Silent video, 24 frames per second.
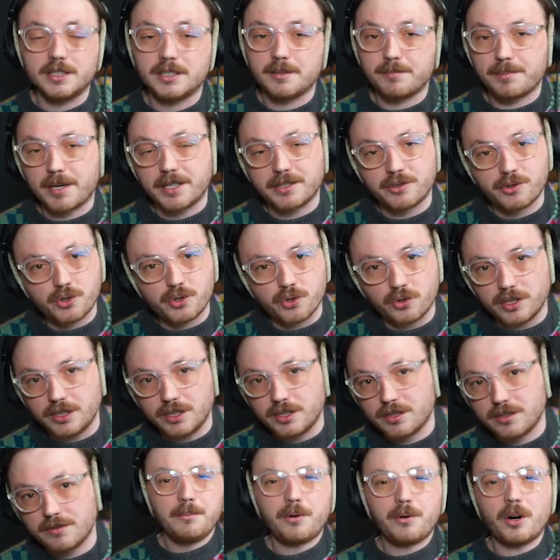is a better
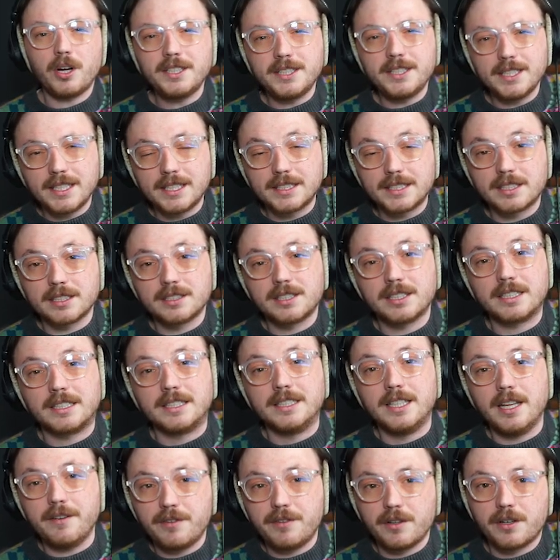choice. Pricing is a
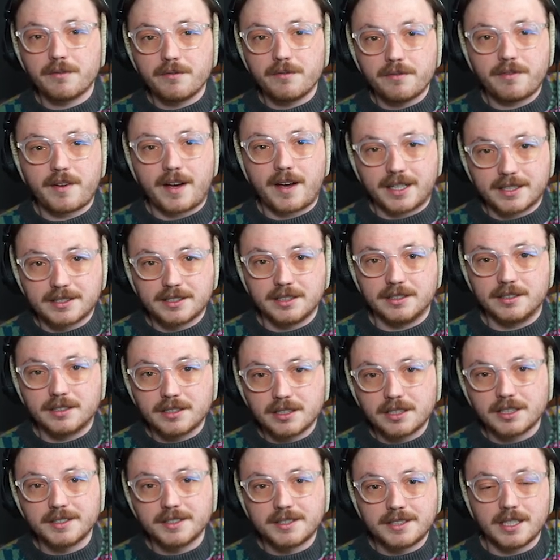significant factor to
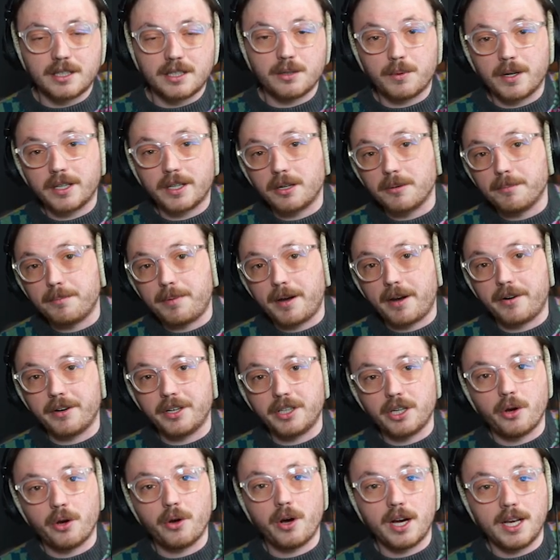consider when comparing
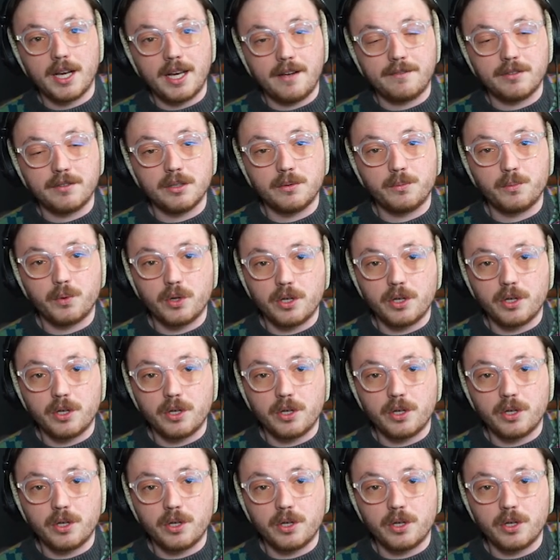Go High Level and